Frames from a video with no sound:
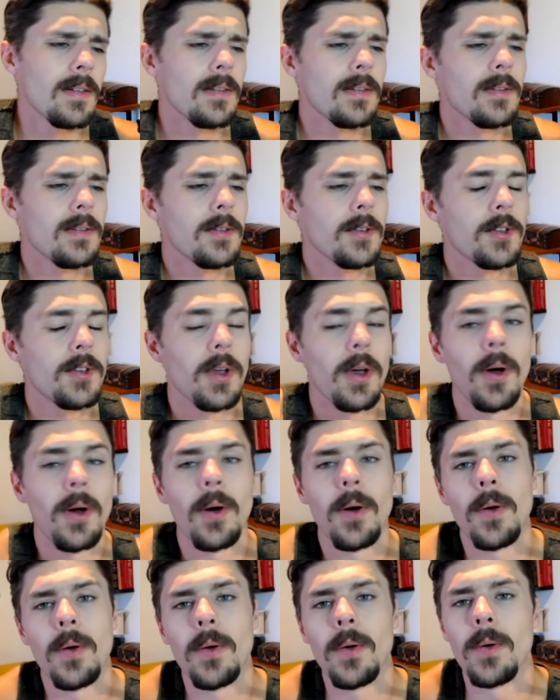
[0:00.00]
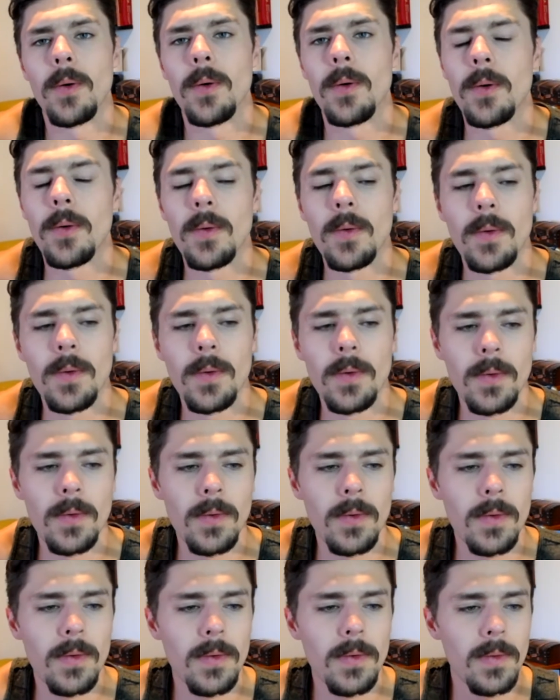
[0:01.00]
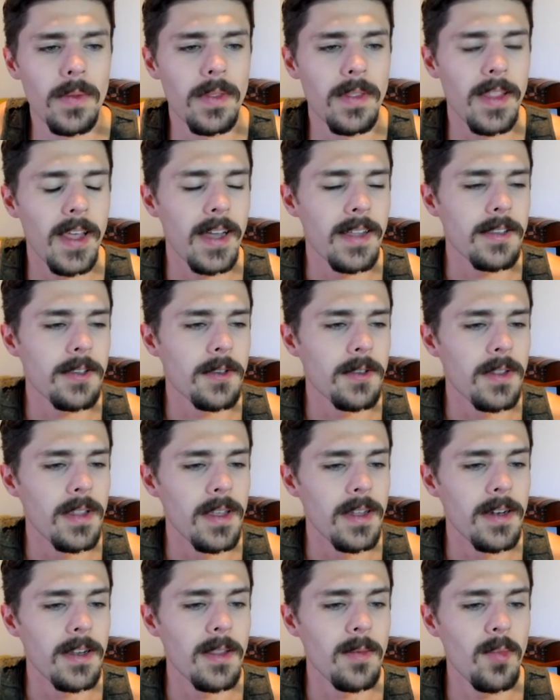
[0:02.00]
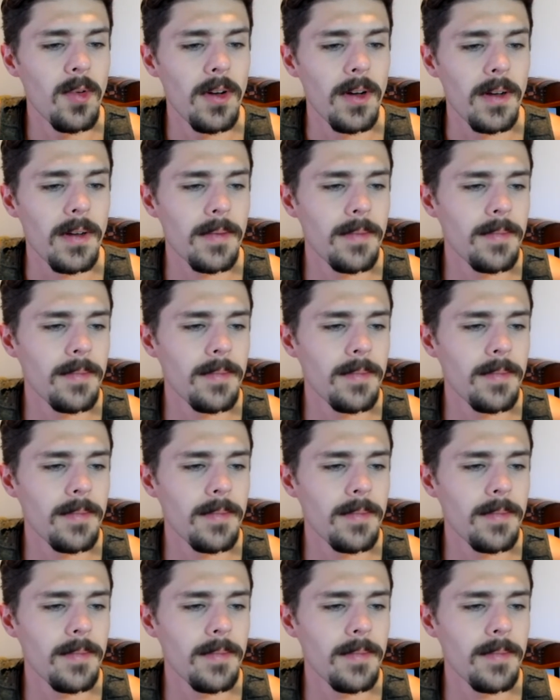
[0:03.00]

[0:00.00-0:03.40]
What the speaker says: So that's the end of the book.